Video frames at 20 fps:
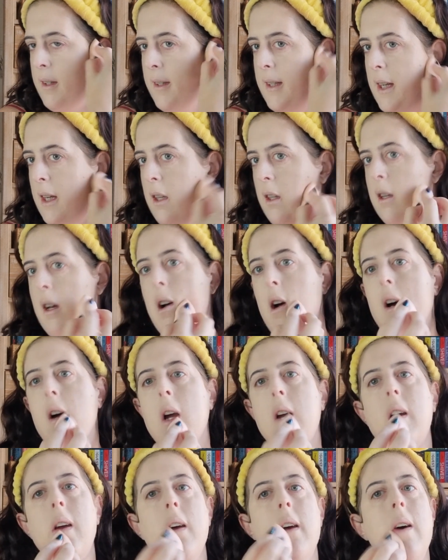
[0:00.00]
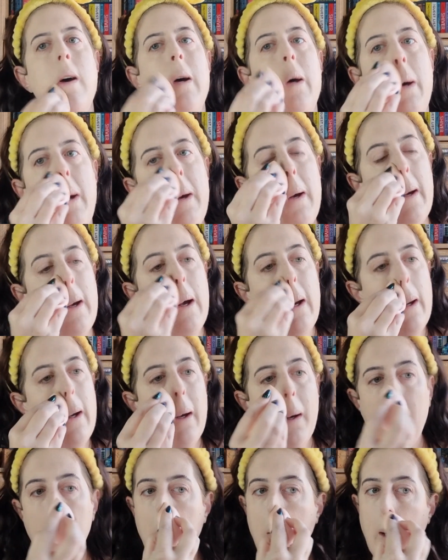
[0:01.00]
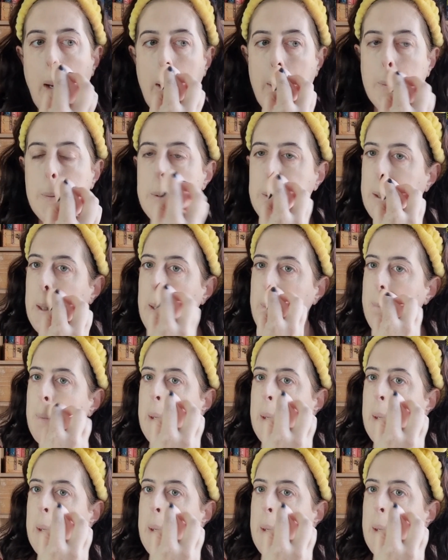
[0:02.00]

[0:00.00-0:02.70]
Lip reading: TikTok, I've seen